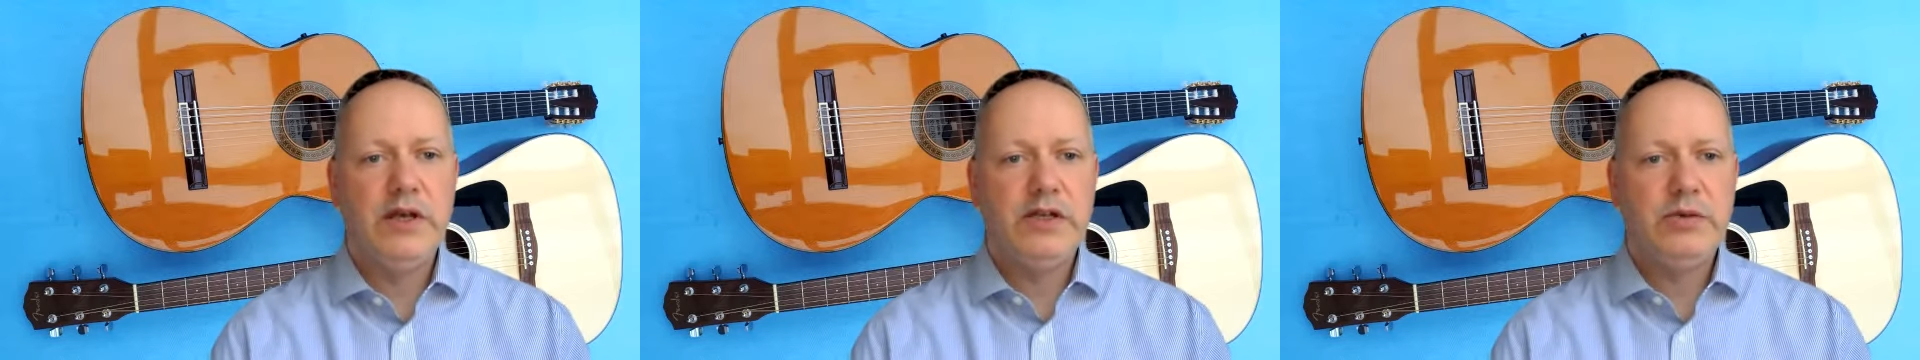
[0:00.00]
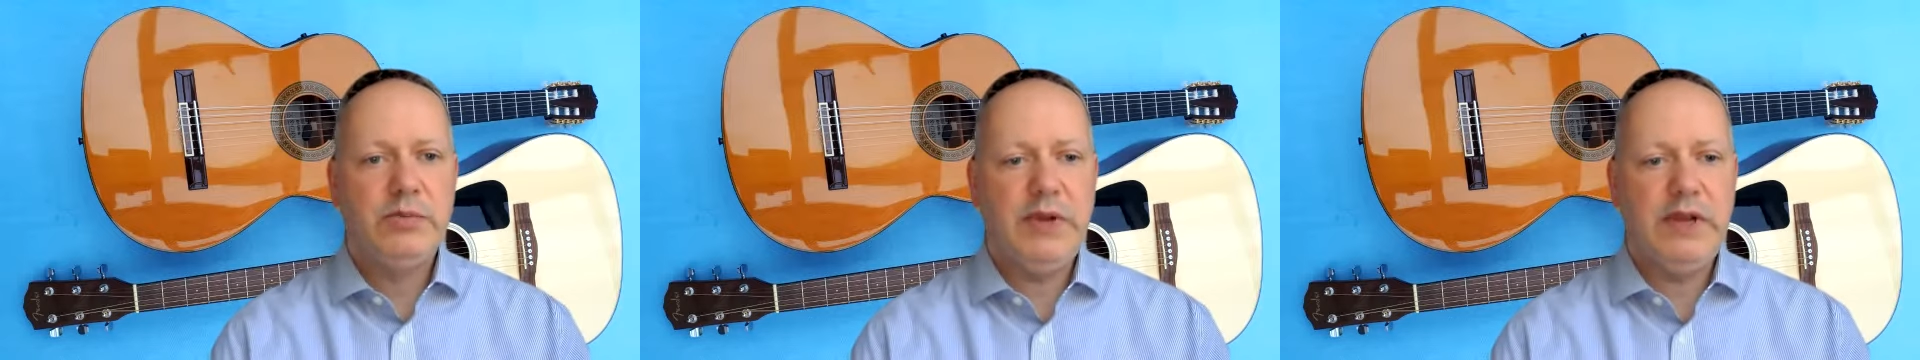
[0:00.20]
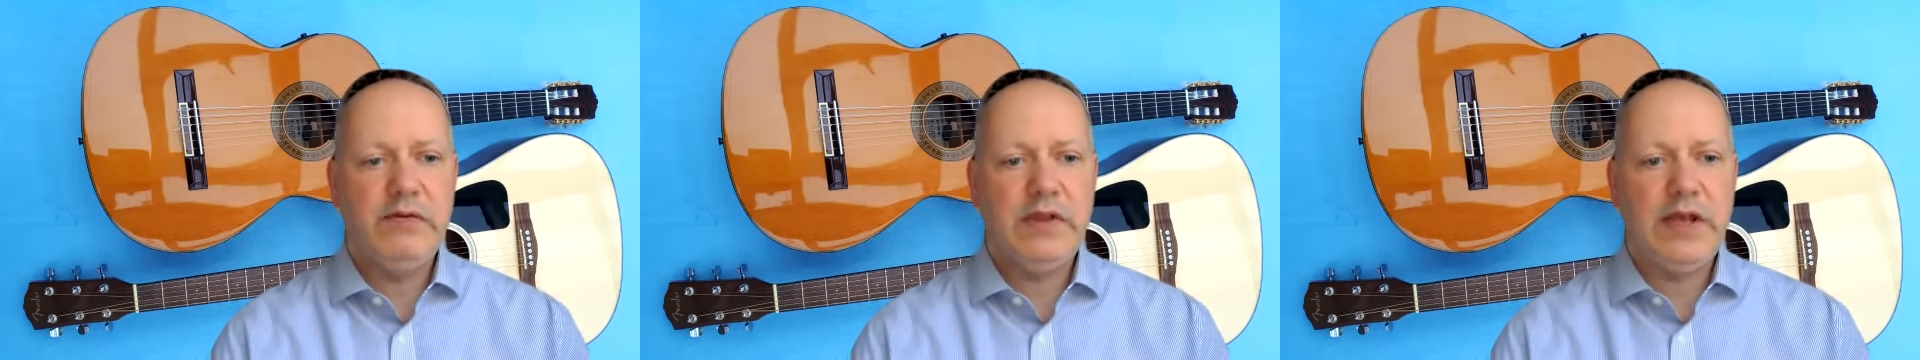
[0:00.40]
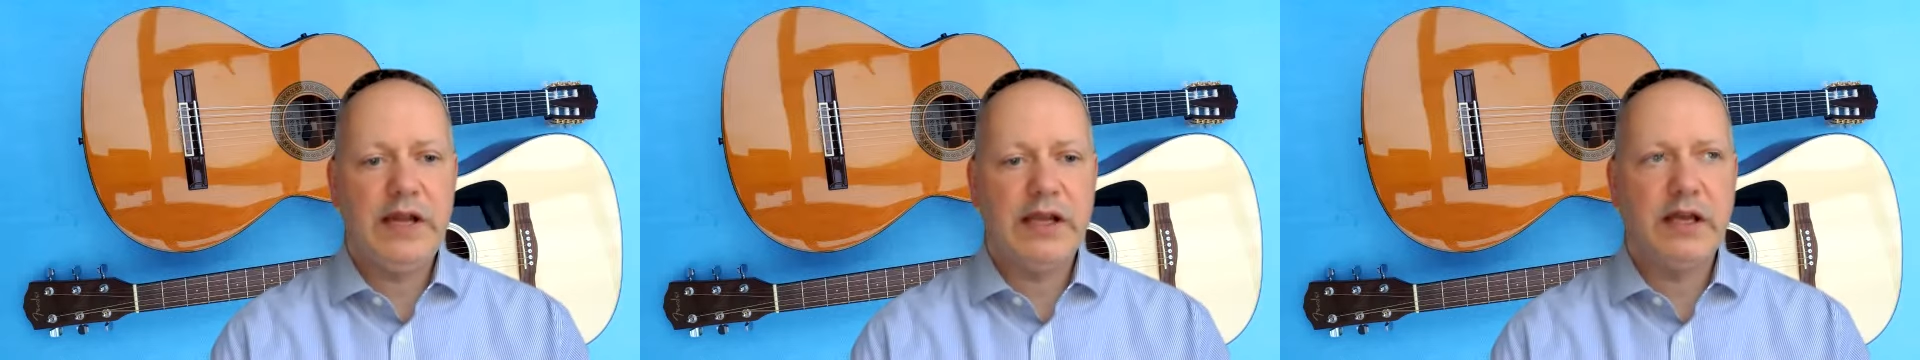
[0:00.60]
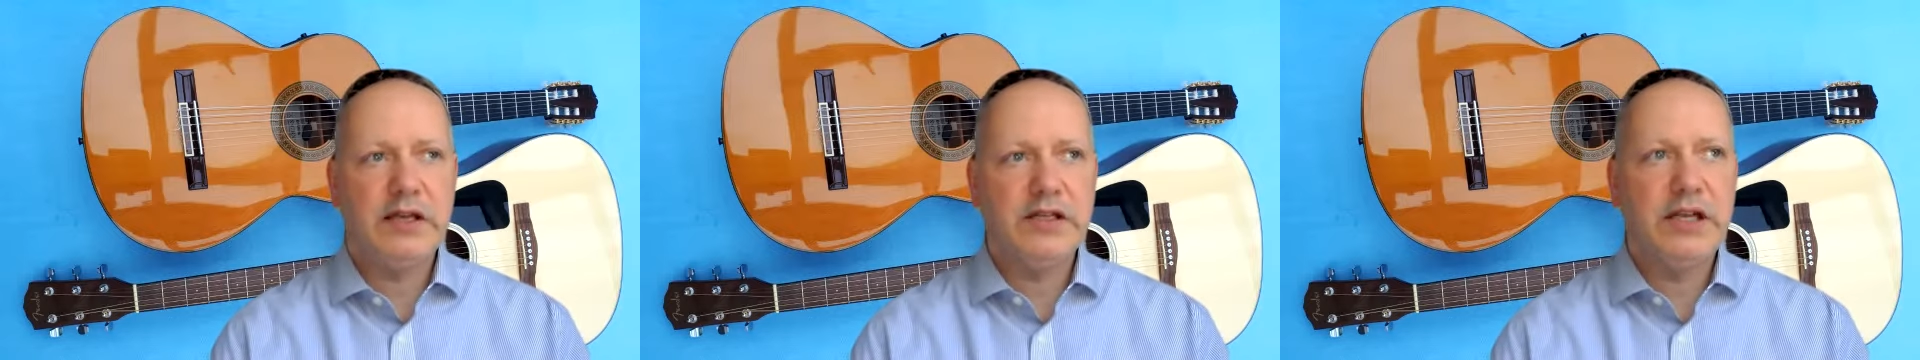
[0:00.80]
to play with that
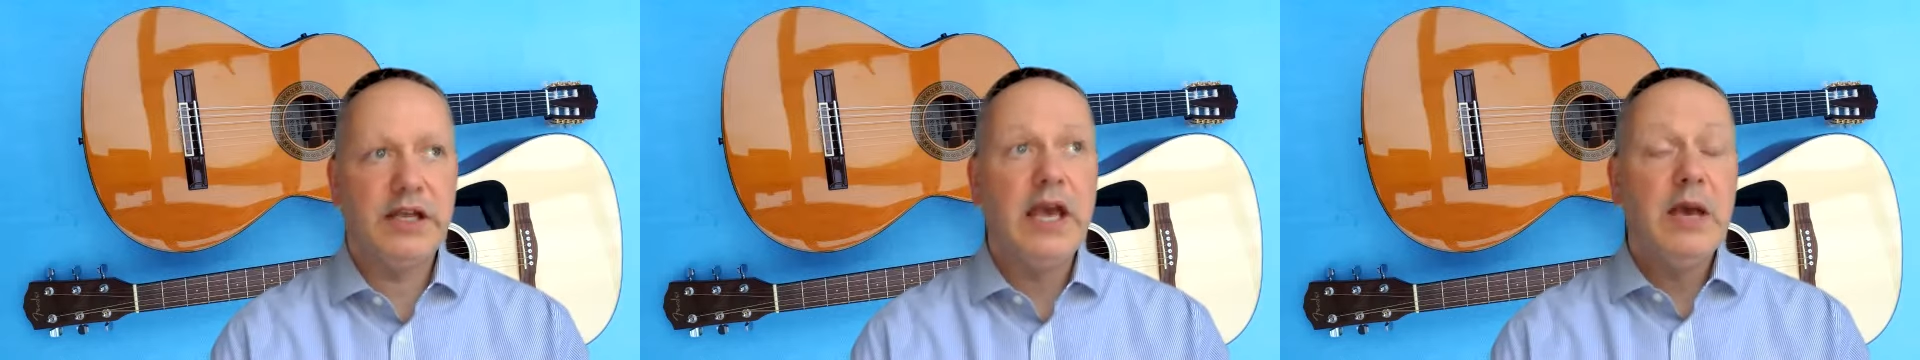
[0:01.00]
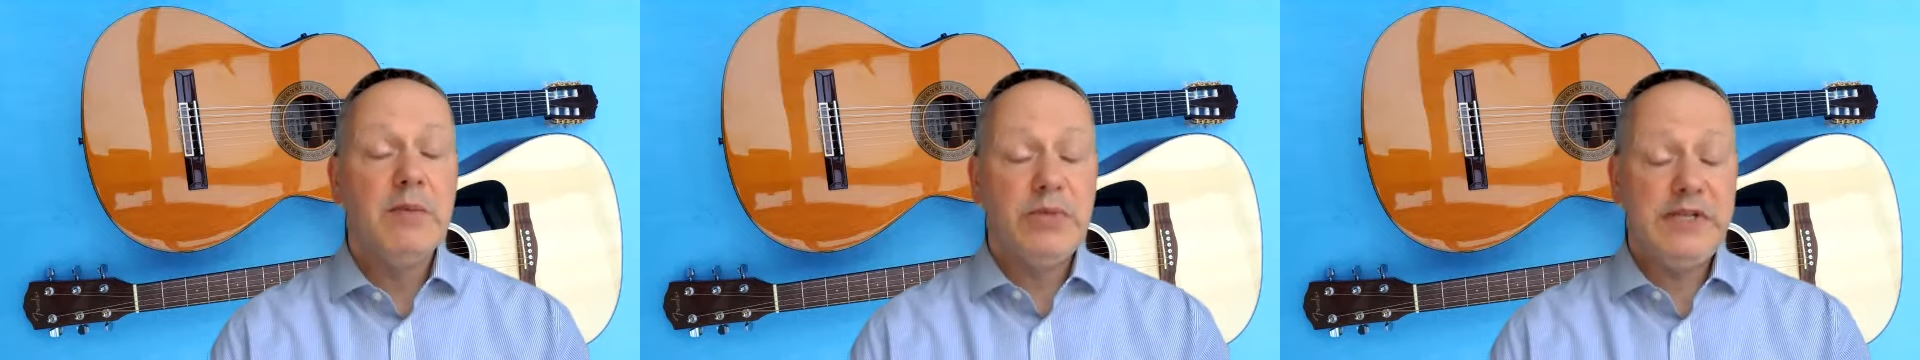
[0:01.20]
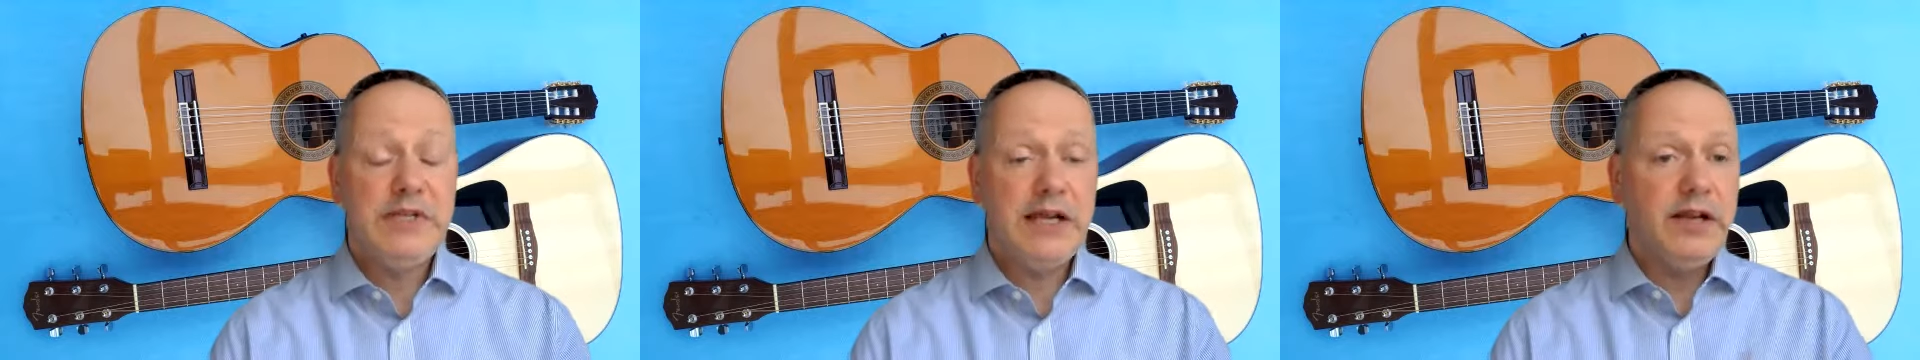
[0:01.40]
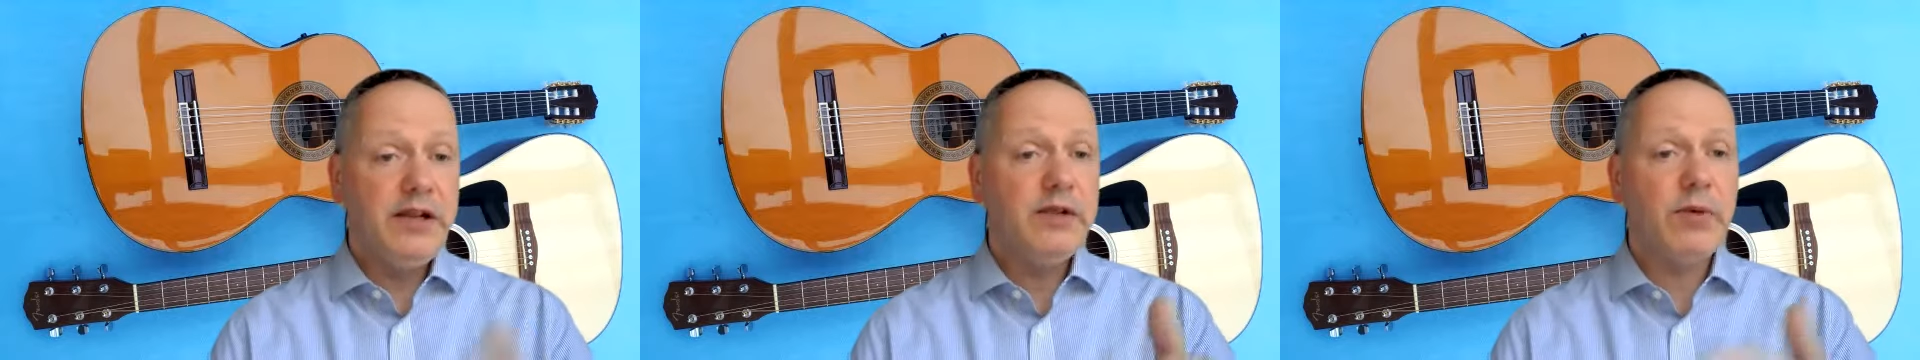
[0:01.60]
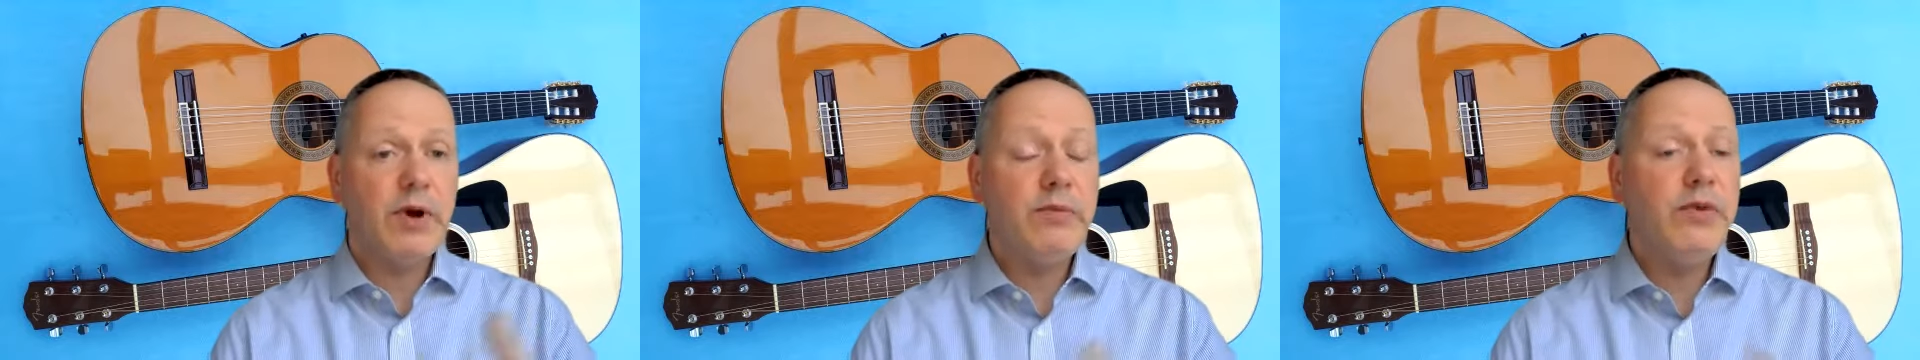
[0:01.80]
kind of technique, particularly
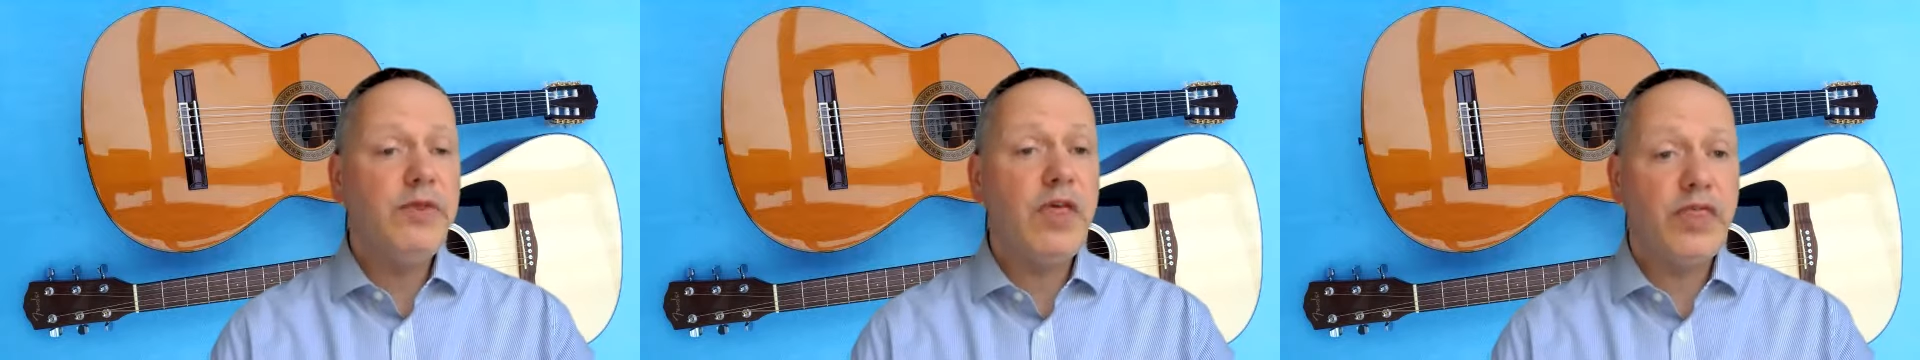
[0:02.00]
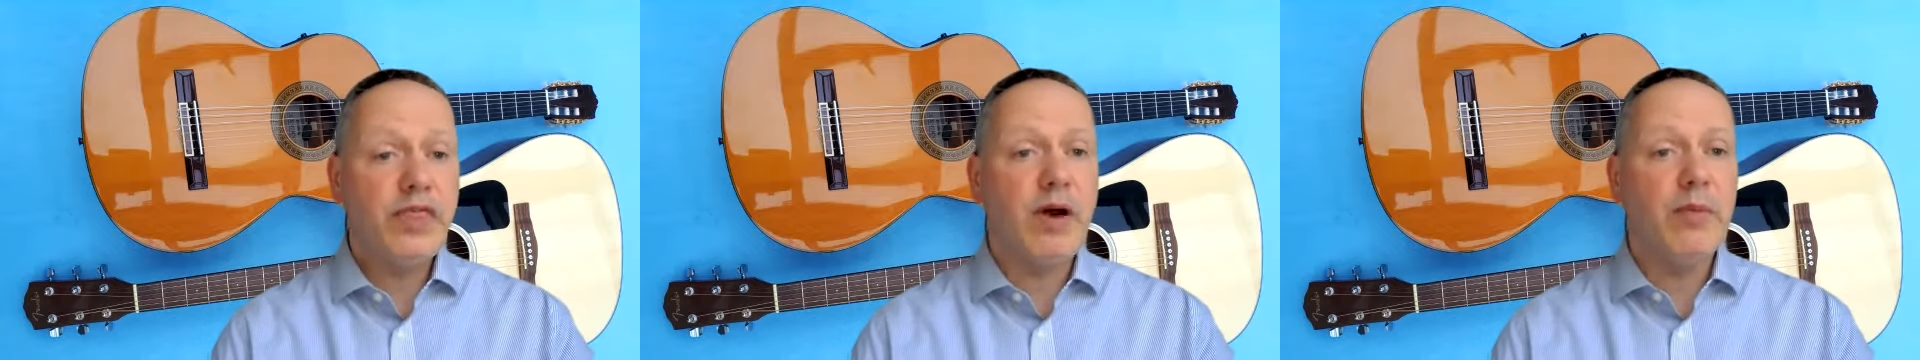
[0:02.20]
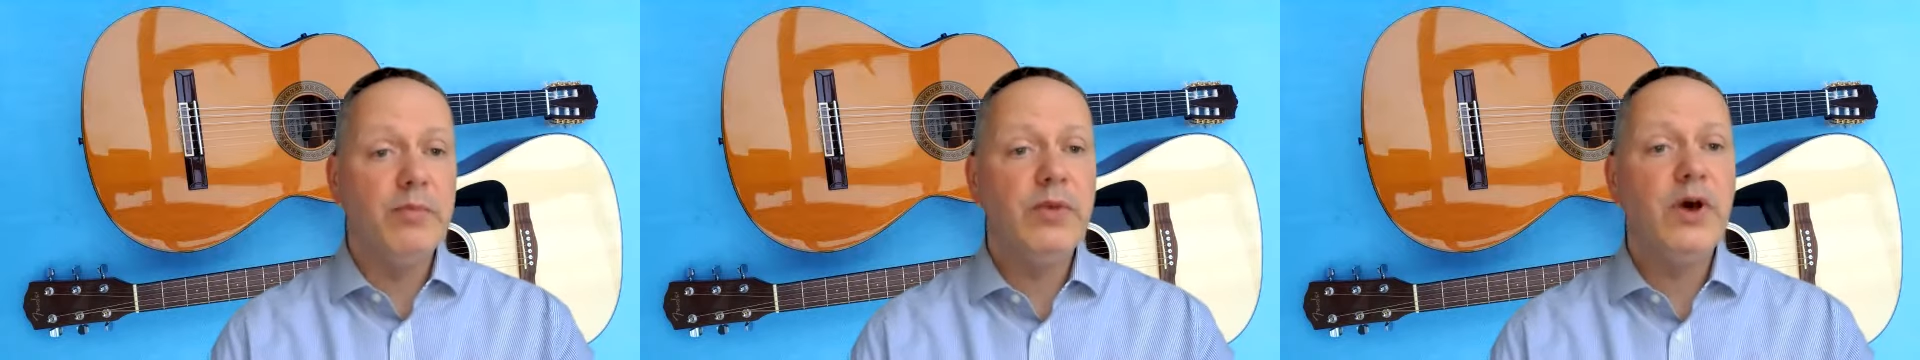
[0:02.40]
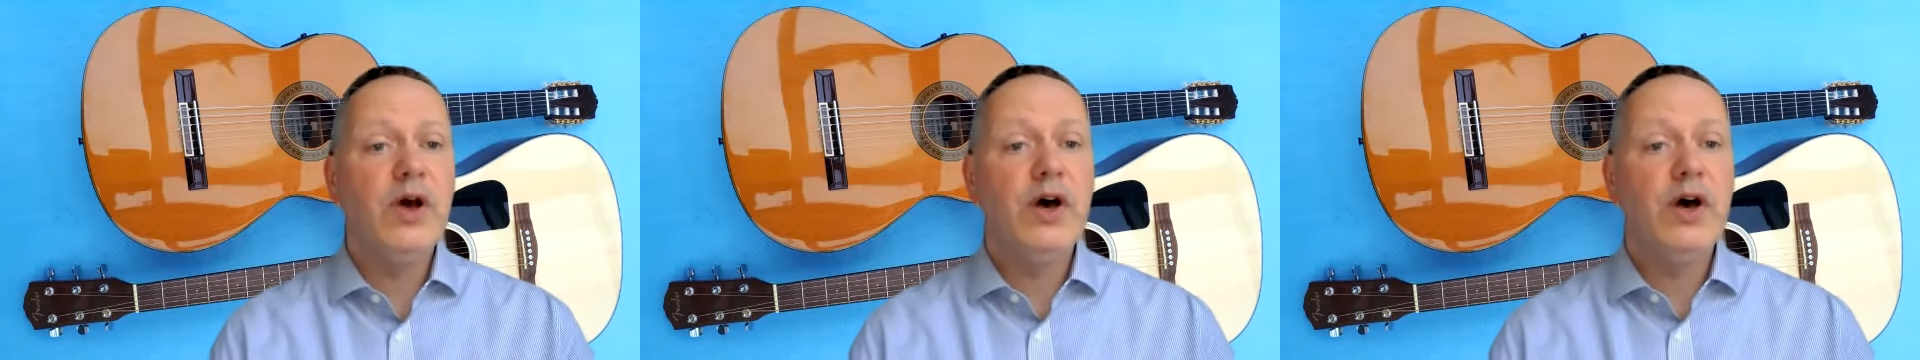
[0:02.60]
the one with the thumb